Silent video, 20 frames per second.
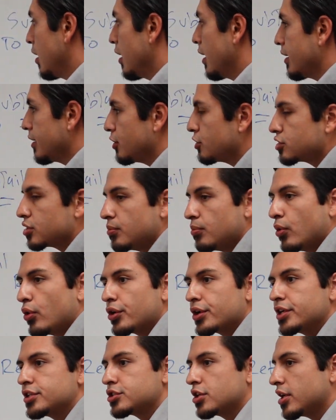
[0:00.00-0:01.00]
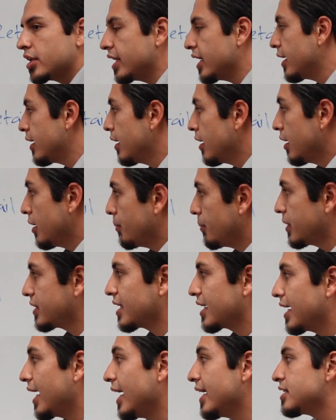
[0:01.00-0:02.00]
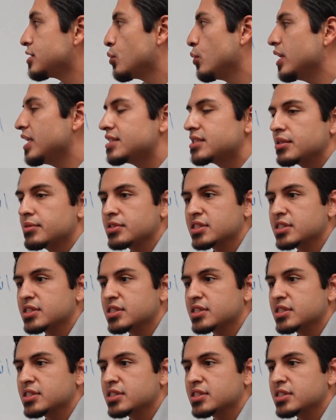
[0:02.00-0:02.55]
There's a mortgage on it, but the guy is willing to